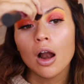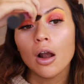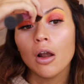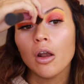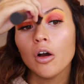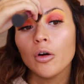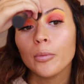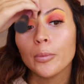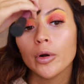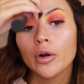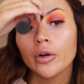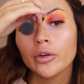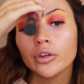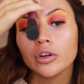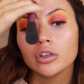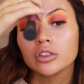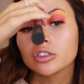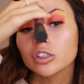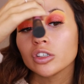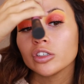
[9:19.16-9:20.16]
a lot of
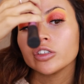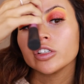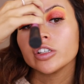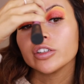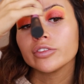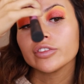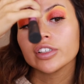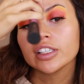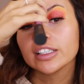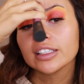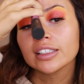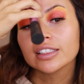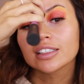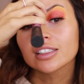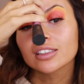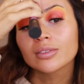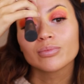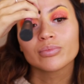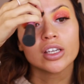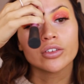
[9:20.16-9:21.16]
product on your
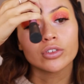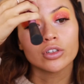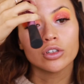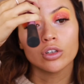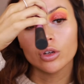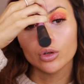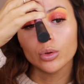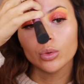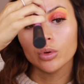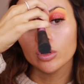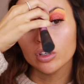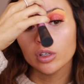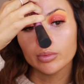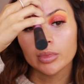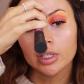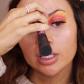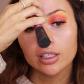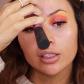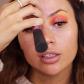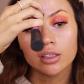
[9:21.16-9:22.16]
face, if you know what I
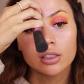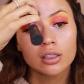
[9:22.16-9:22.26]
mean.